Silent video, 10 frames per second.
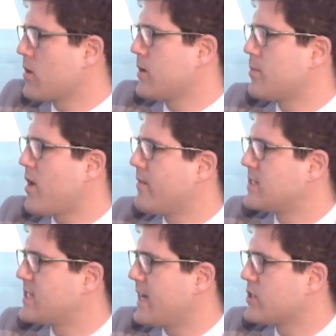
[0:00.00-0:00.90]
with
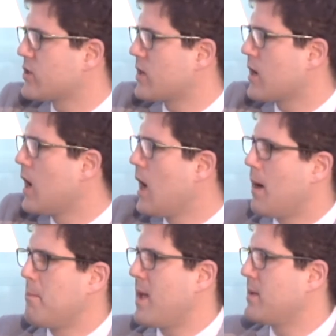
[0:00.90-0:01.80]
private sector,
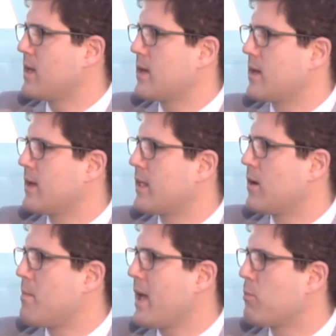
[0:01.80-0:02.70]
maybe, you
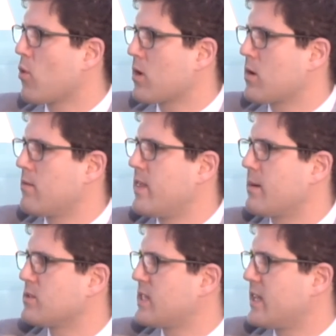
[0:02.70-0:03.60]
know, make more of the
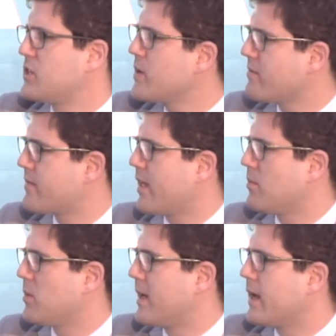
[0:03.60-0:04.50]
numbers they do have
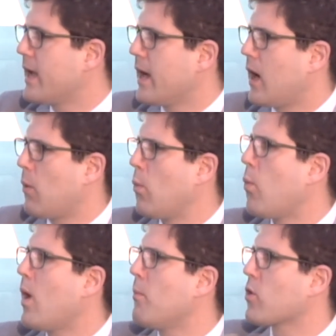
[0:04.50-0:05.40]
available, but
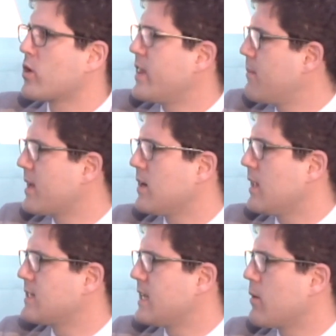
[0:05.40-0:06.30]
what more could they be
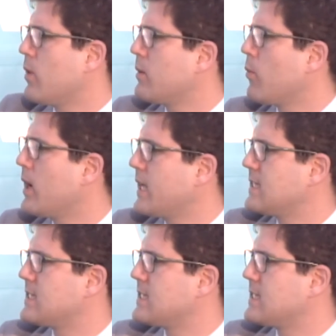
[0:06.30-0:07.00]
collecting? What is